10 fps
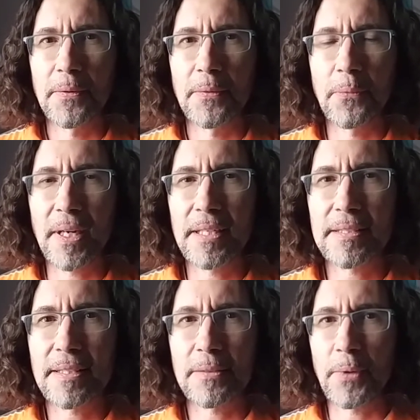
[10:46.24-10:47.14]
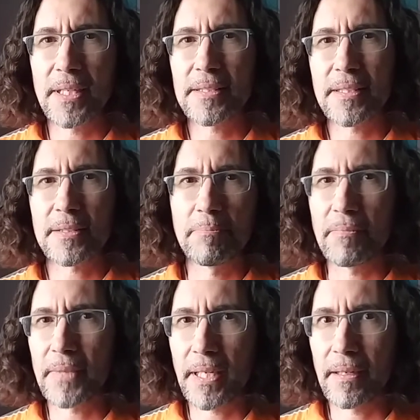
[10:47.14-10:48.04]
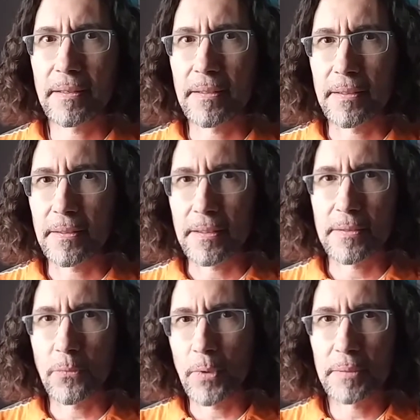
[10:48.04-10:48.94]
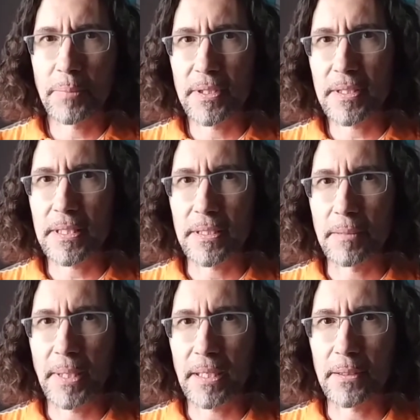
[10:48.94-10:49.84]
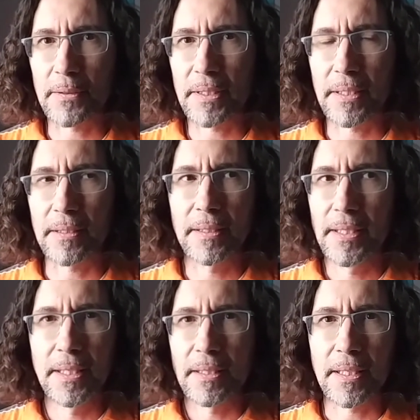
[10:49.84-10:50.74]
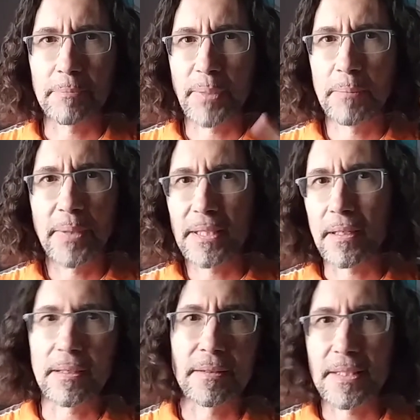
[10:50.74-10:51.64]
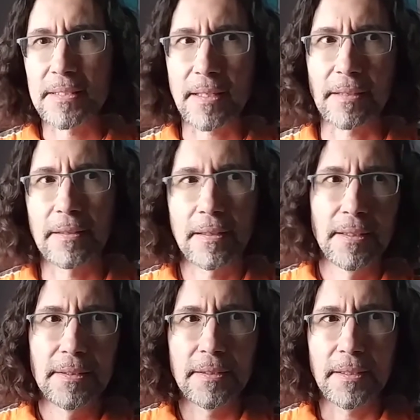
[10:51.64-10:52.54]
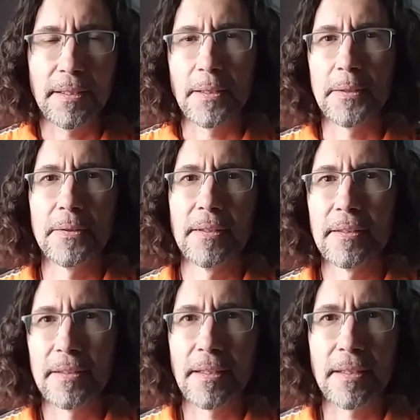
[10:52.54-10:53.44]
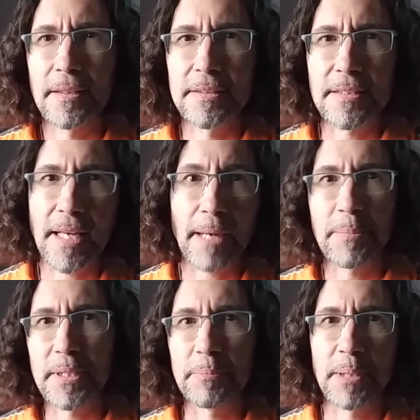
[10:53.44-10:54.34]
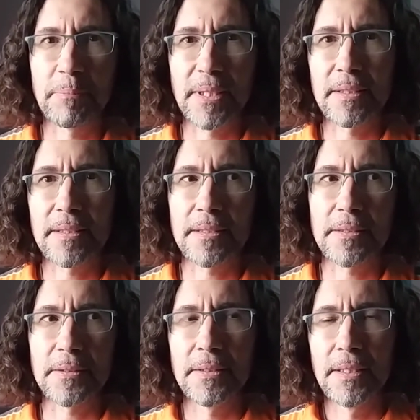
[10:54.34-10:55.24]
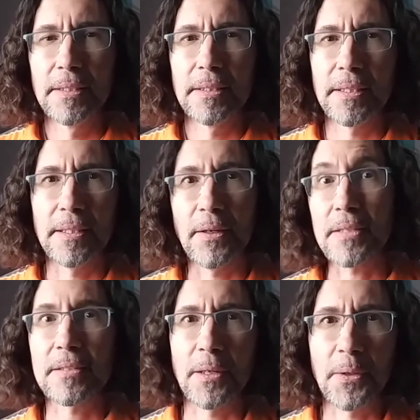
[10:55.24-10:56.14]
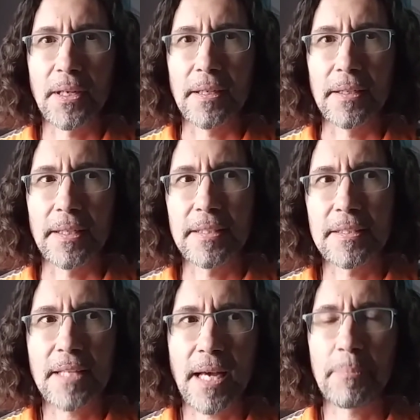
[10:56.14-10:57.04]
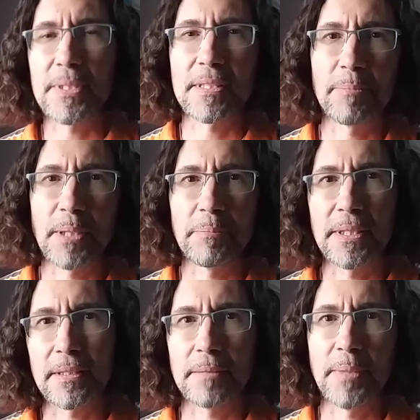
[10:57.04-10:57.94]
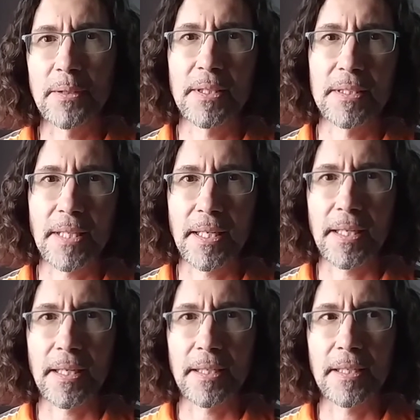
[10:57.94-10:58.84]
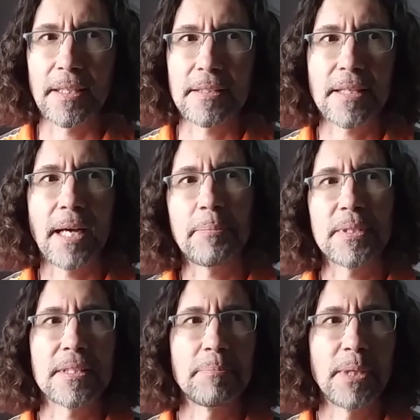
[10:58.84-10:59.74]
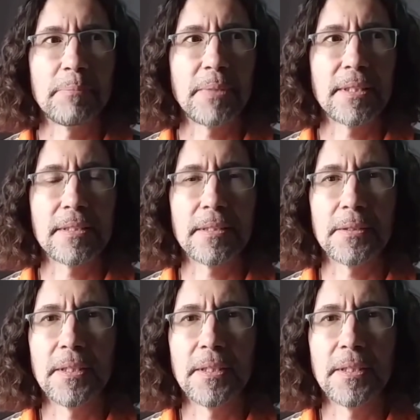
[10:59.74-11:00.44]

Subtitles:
why does this character, this one person, the Mandalorian, like bump into all these like, you know, just happen to bump into, Ahsoka, and he just happens to bump into Bo-Katan, and he just happens to bump into,